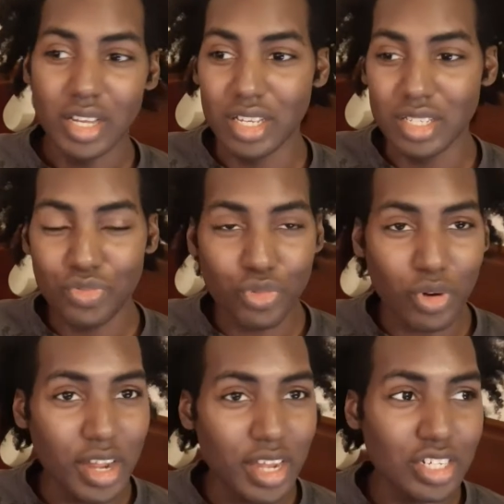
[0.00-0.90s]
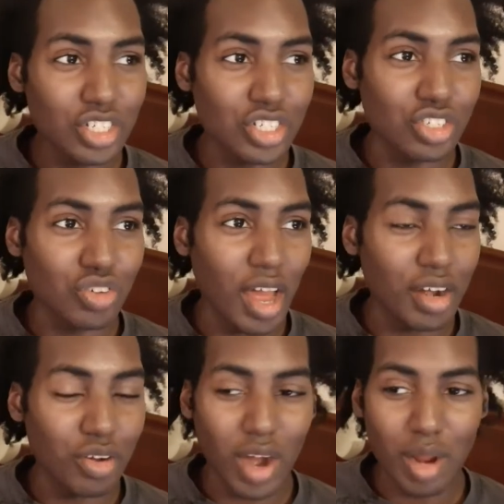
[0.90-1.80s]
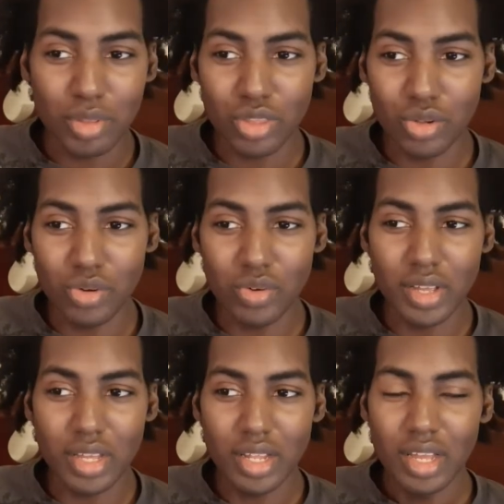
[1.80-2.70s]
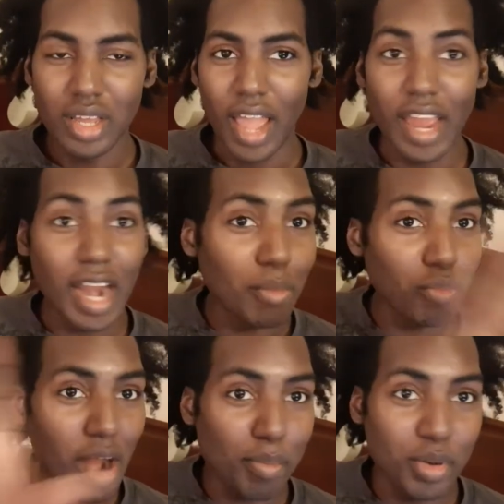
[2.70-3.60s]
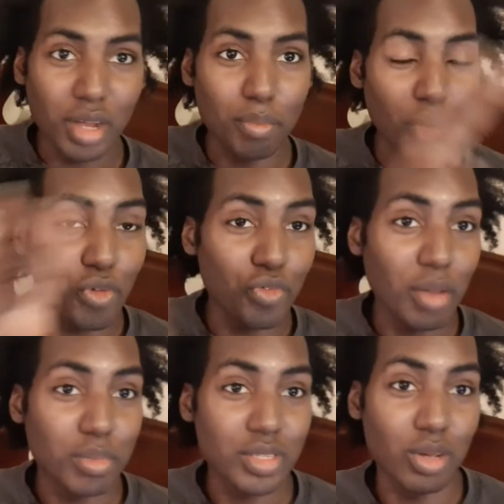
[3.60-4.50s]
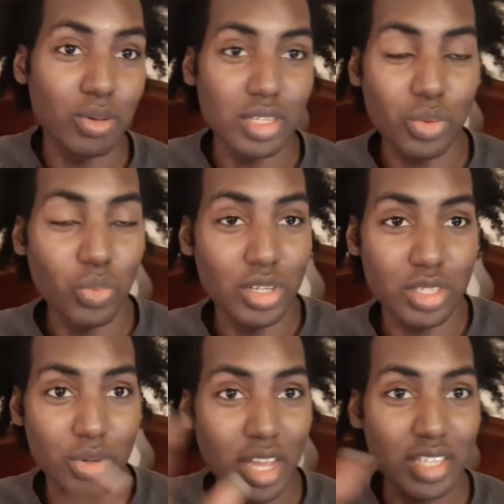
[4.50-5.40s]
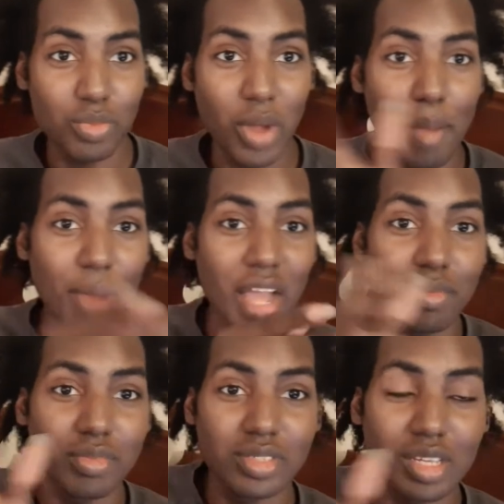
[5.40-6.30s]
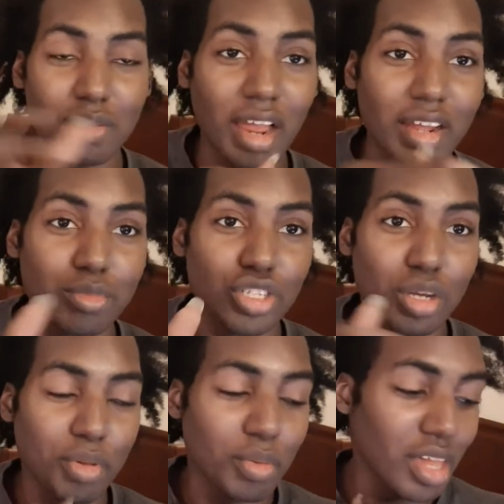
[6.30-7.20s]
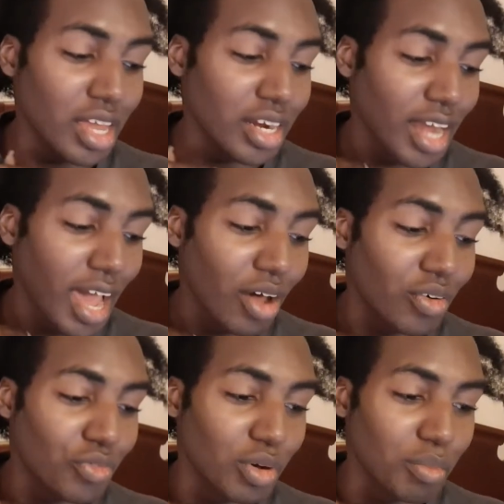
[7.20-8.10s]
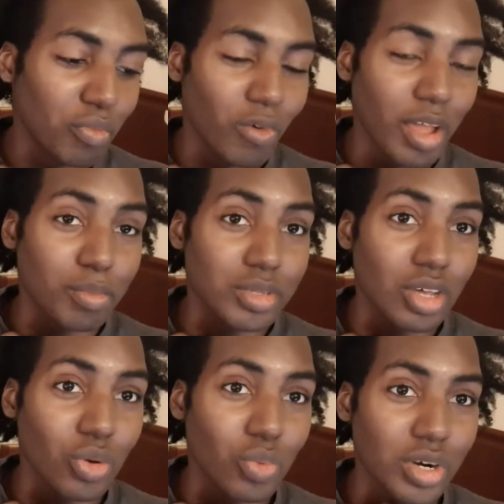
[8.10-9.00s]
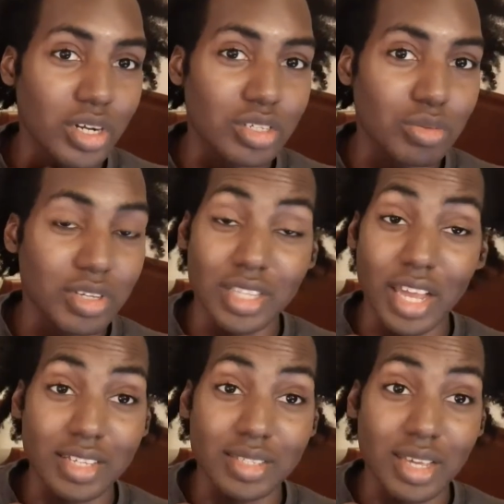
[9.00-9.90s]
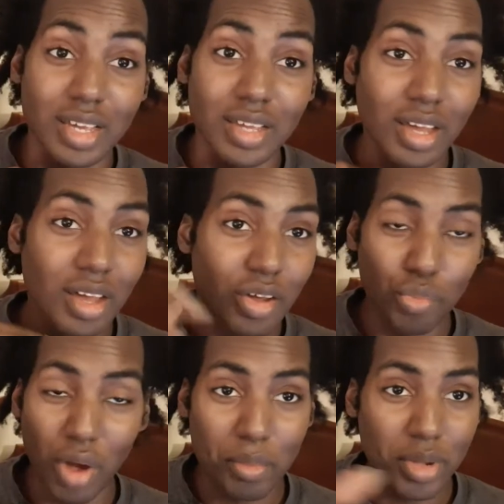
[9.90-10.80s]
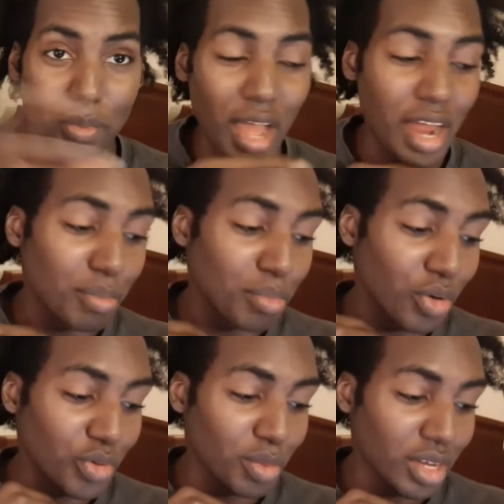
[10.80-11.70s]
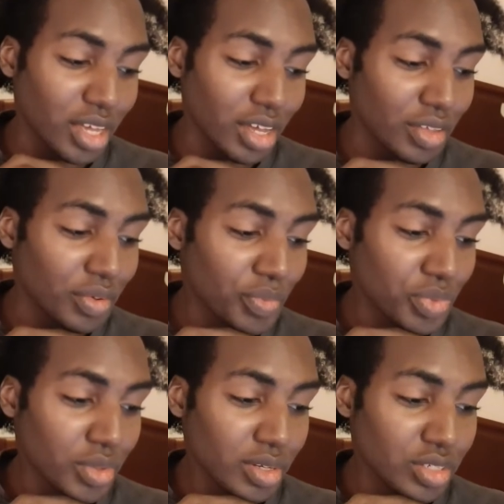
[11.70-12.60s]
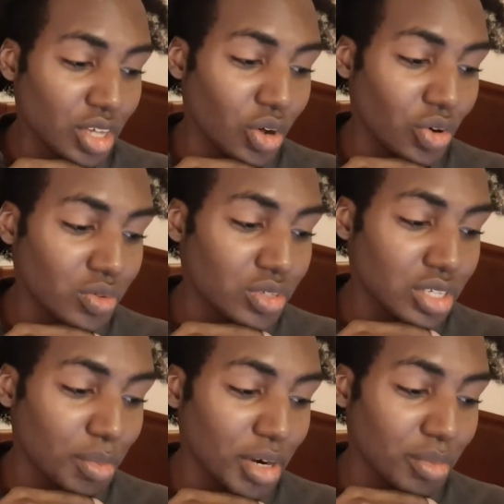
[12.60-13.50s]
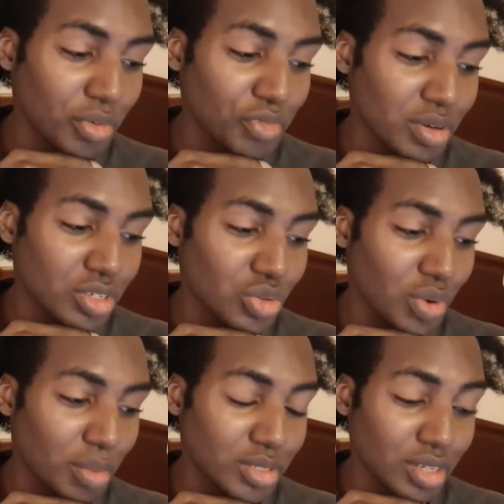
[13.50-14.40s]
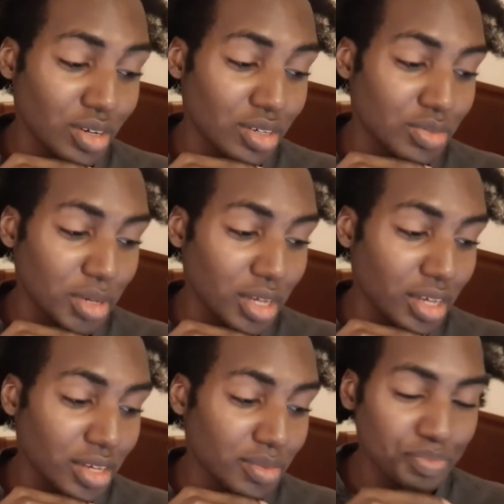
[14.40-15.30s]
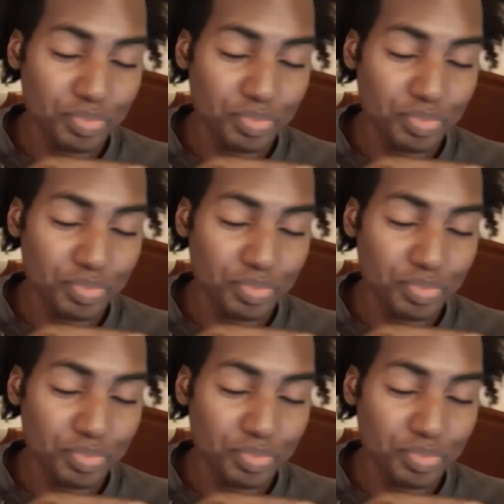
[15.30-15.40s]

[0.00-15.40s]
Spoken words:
is fresh. She trying to grapple through it. And I'm wrapping up both episodes in one. So that's why I might seem like I'm jumping in and out from episode one and two. Because like I said, I'm combining both of them together. So summing up the first two episodes from her.